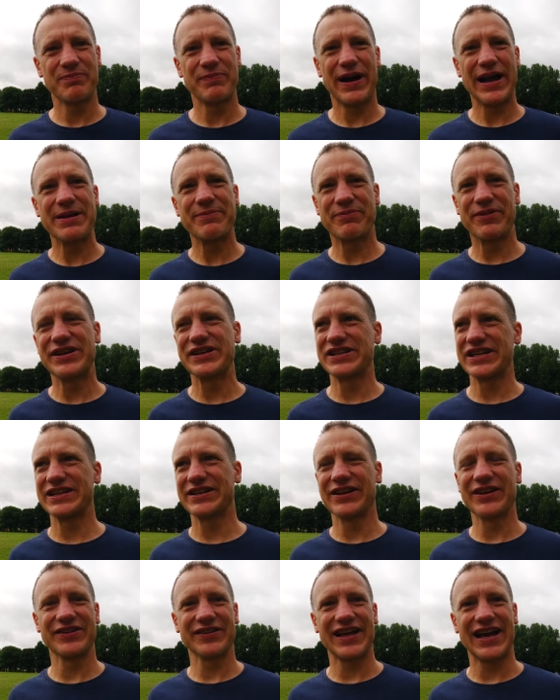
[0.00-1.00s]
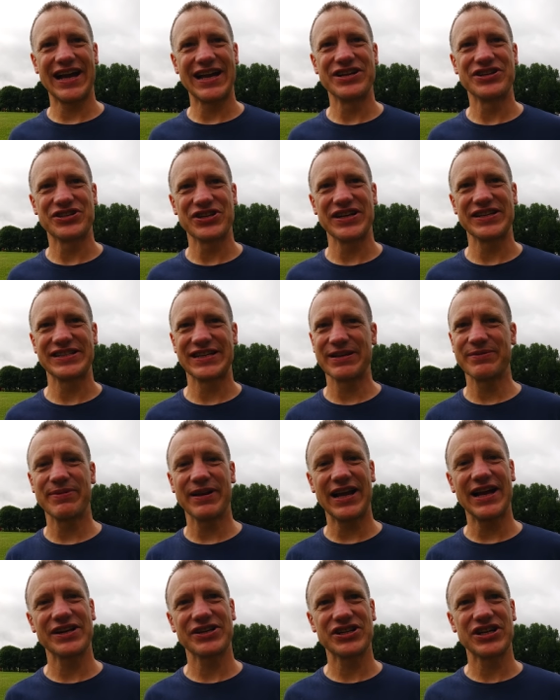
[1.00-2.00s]
paper, it didn't look that interesting,
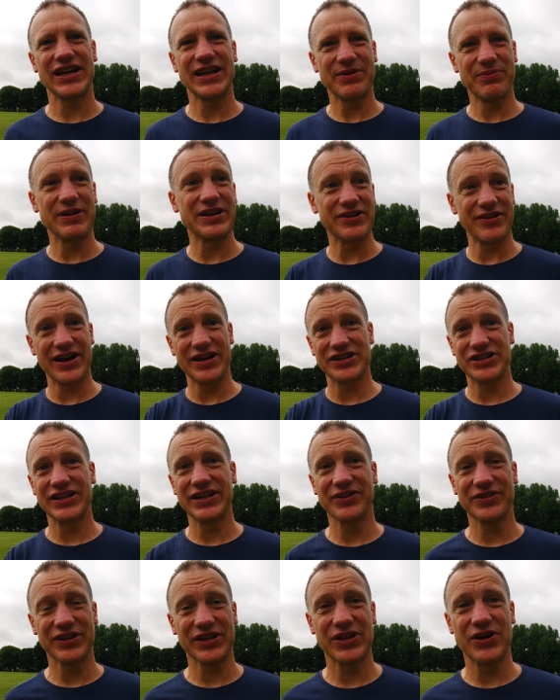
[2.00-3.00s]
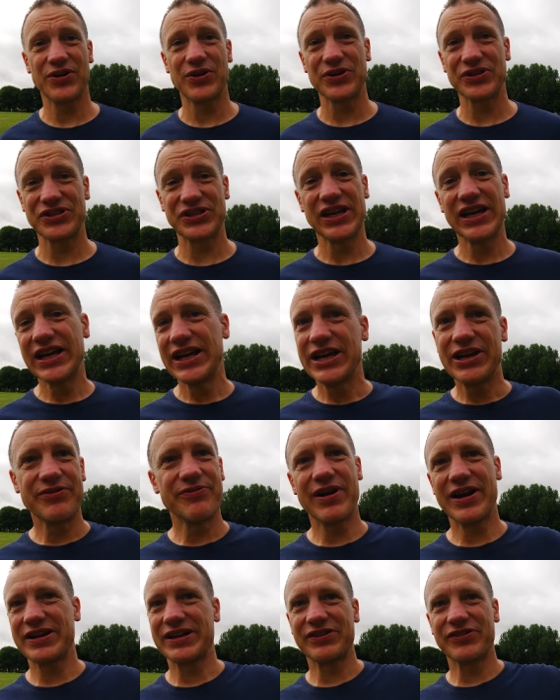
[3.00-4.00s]
but actually, when you're actually on the course, you're
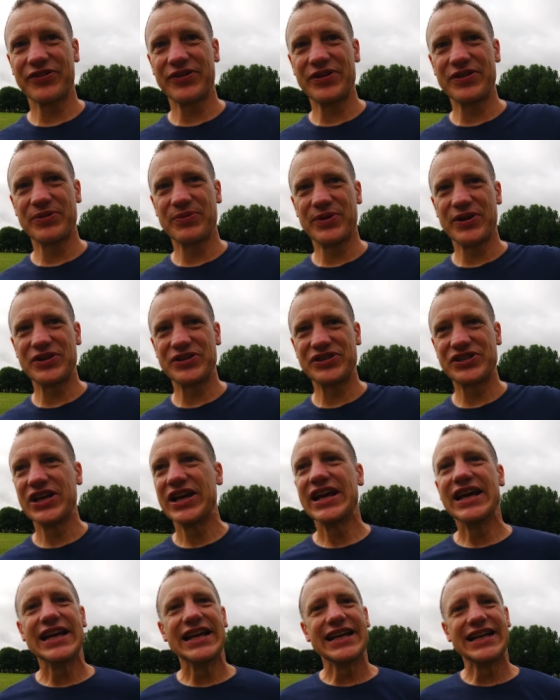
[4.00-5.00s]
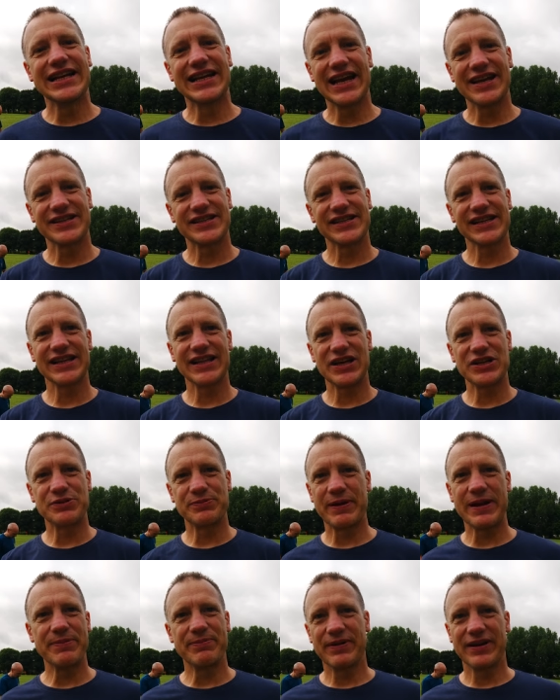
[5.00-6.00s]
running through the woods, you get to see those
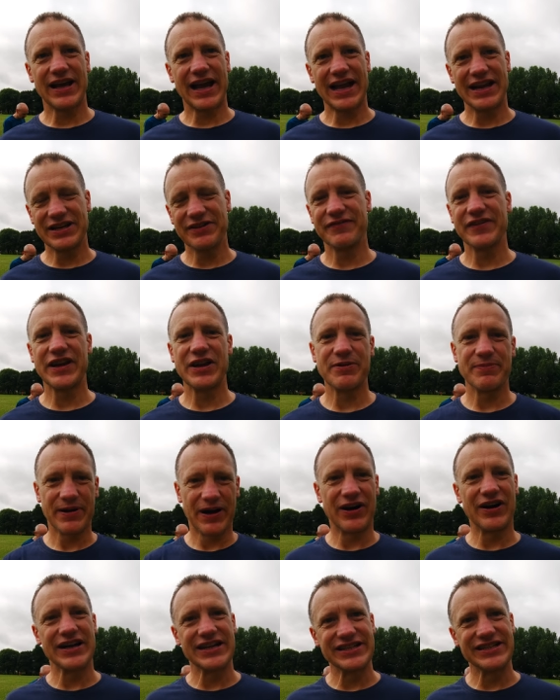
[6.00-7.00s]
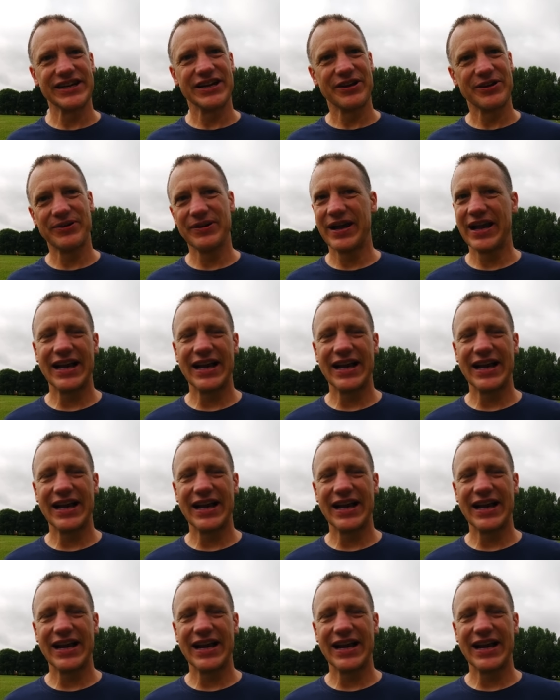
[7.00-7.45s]
people ahead of you, behind you.